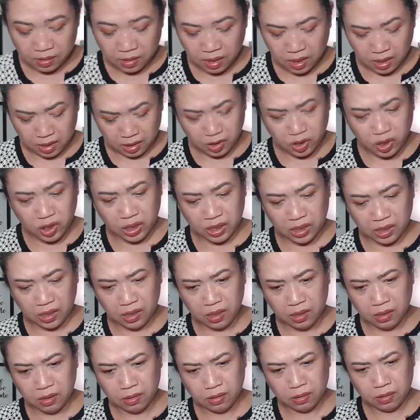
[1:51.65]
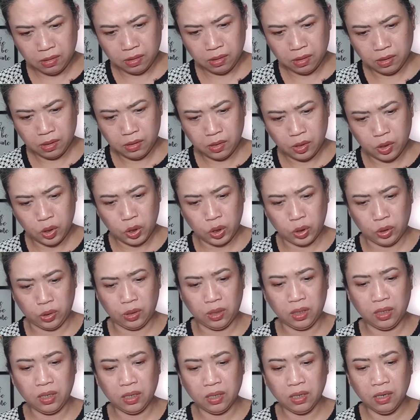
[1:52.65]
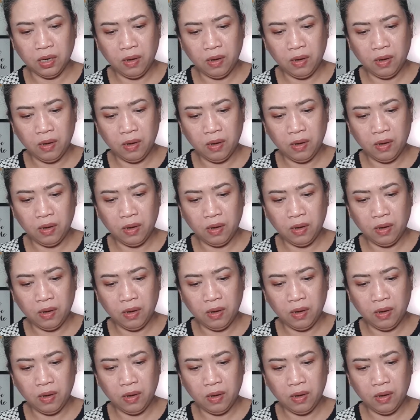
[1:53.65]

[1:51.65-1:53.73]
LG, you sure?